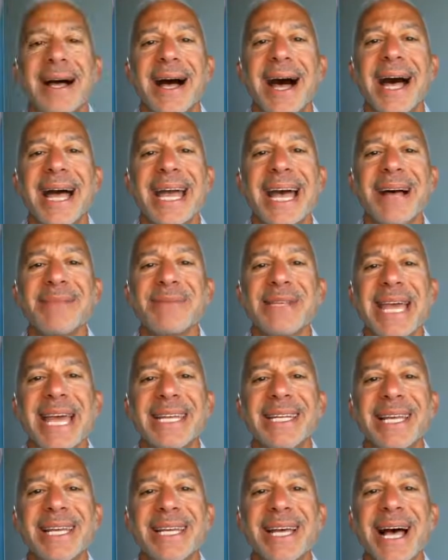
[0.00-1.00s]
Hi, I'm Dan
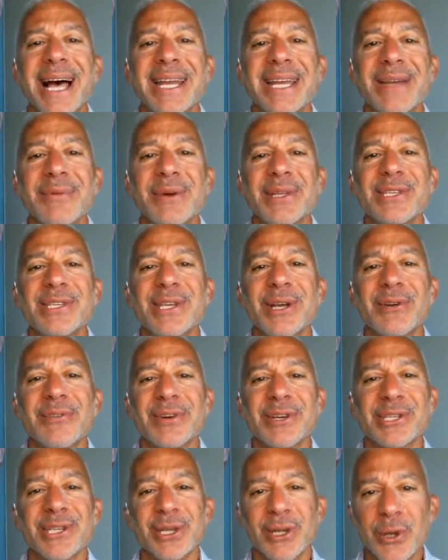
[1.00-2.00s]
Lagani with
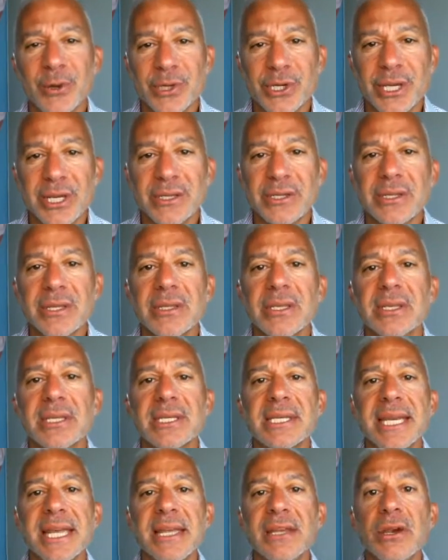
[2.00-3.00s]
Silver Solutions, the
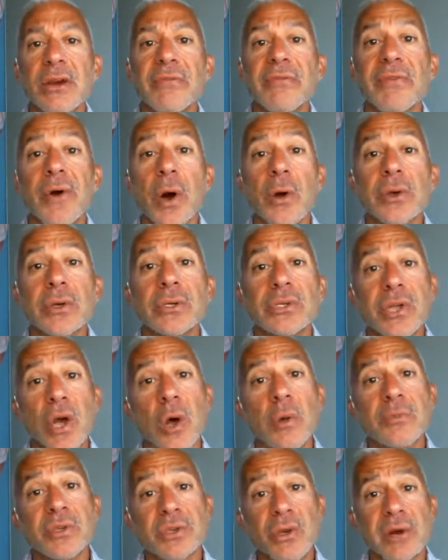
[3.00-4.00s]
senior-focused
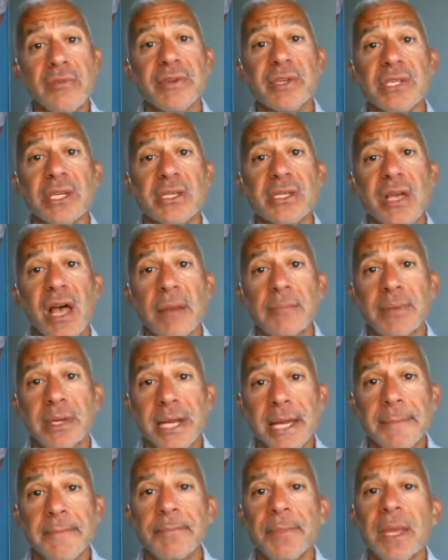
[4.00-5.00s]
home services
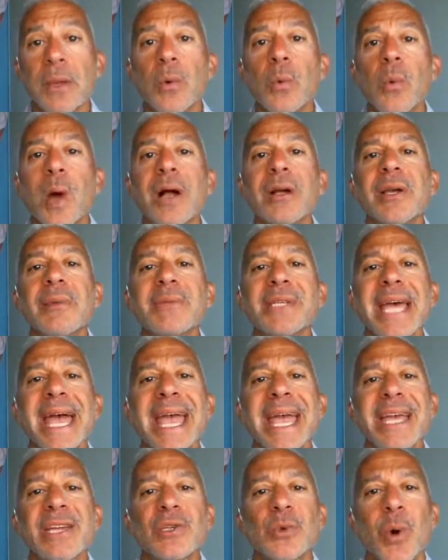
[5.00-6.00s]
company. Welcome to
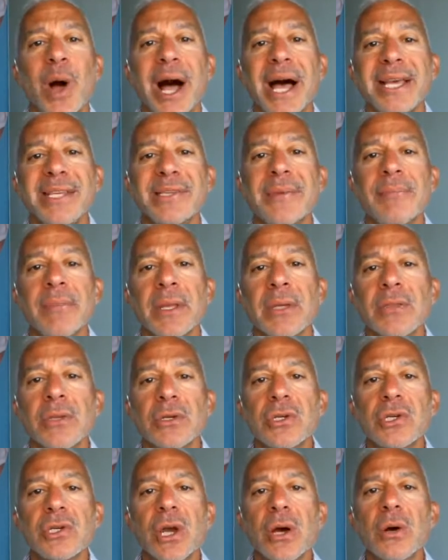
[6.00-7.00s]
AgeWise, the
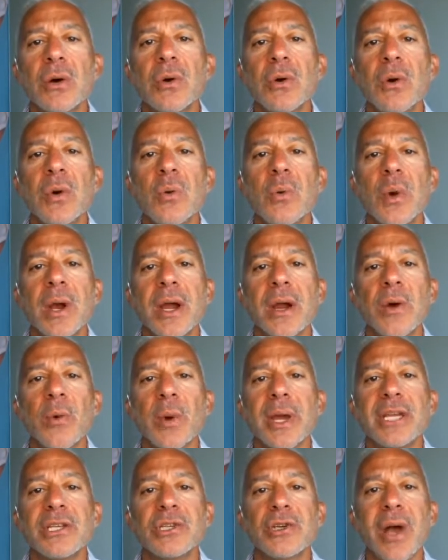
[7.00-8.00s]
show where
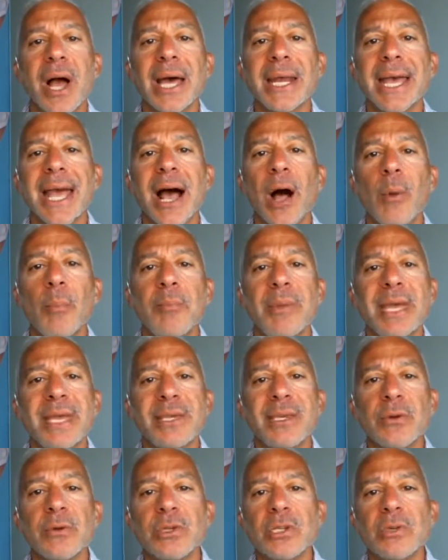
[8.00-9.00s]
we try to help
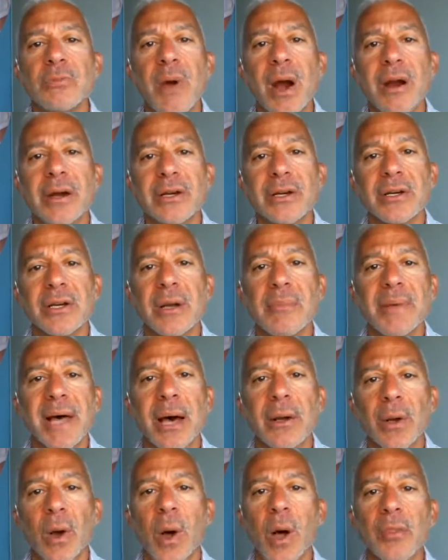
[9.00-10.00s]
make you smarter
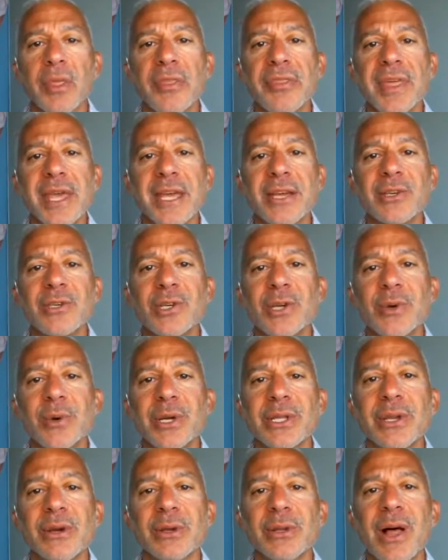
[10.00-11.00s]
about all the things you
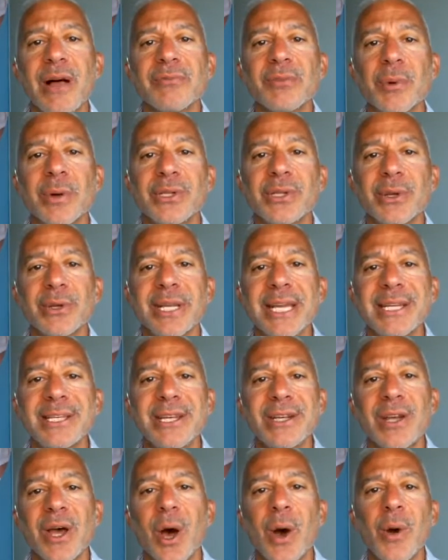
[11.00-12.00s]
and your loved ones will need
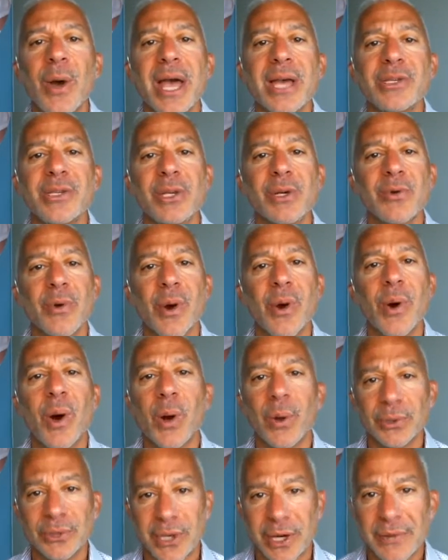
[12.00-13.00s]
to know as you grow
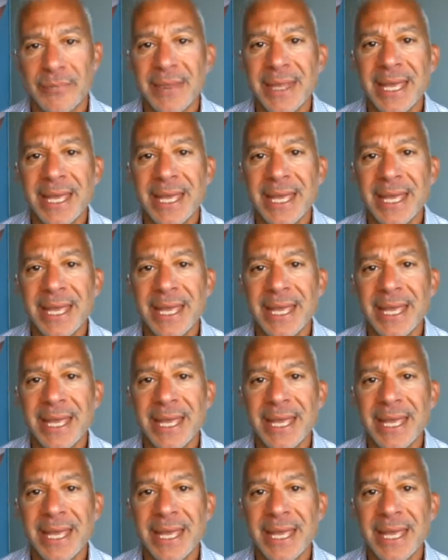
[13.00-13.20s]
older.